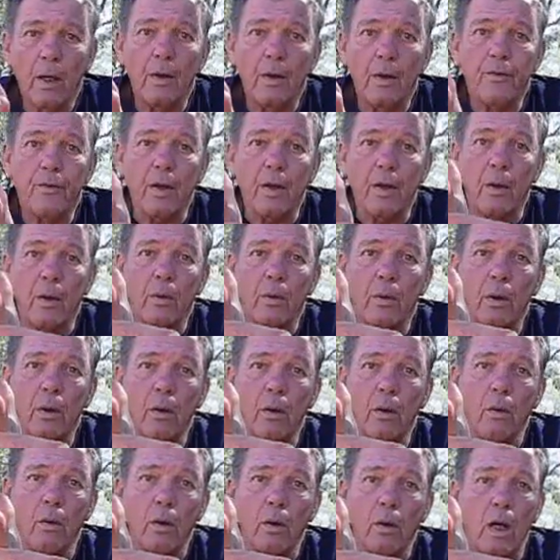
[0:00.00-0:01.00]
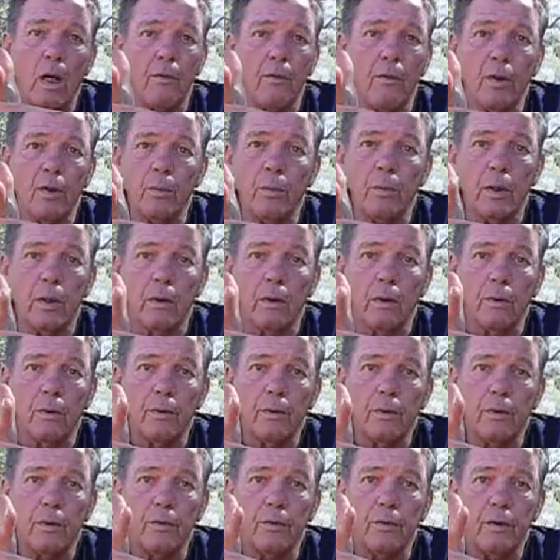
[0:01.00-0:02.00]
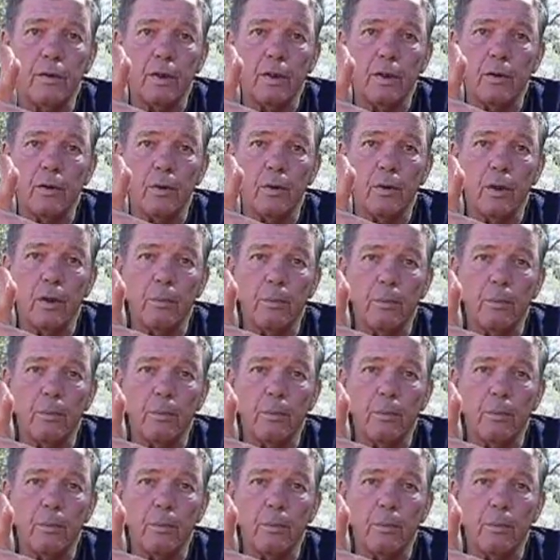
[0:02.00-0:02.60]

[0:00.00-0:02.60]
And so all over the world, you see in all the